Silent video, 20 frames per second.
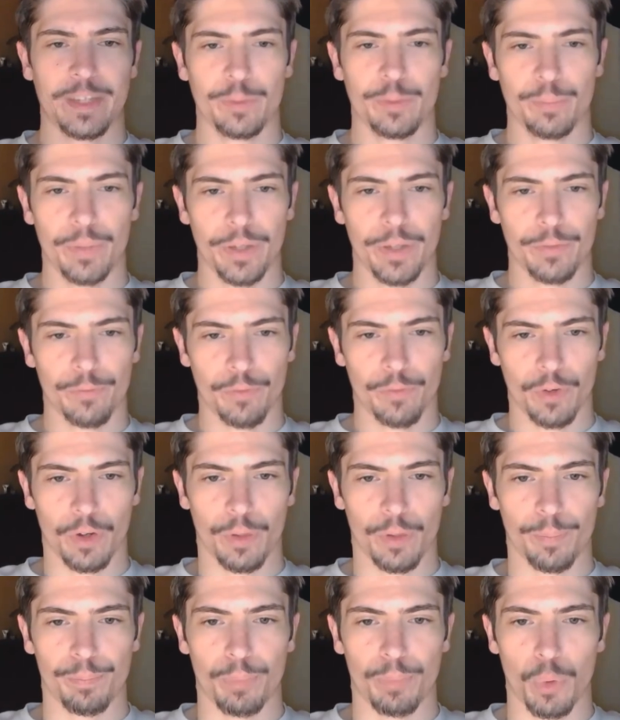be
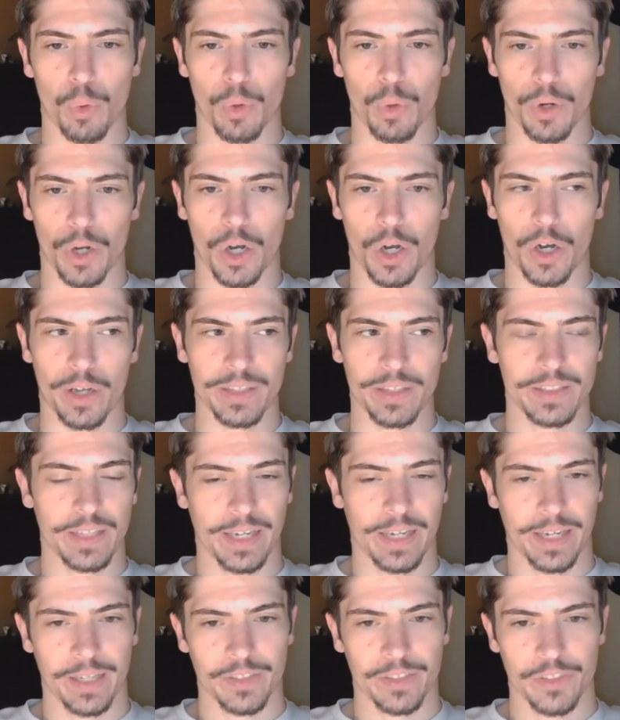from poor
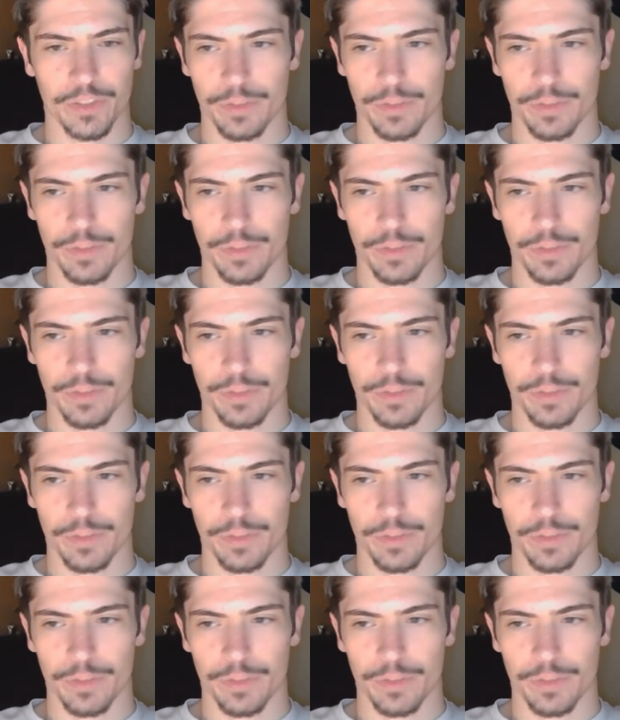contact,